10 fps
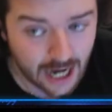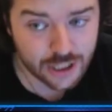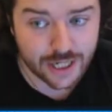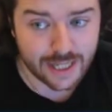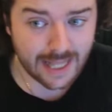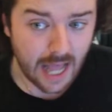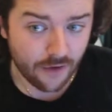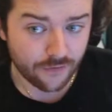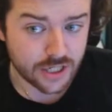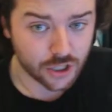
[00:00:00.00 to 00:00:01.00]
to the
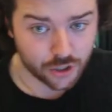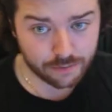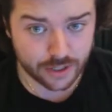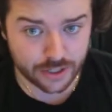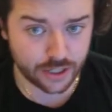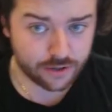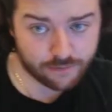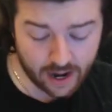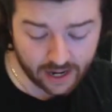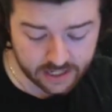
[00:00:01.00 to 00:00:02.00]
left, numbers to the
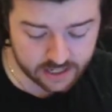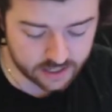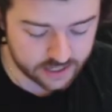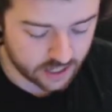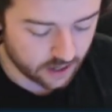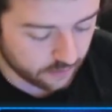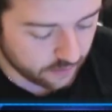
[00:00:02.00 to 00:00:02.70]
right. So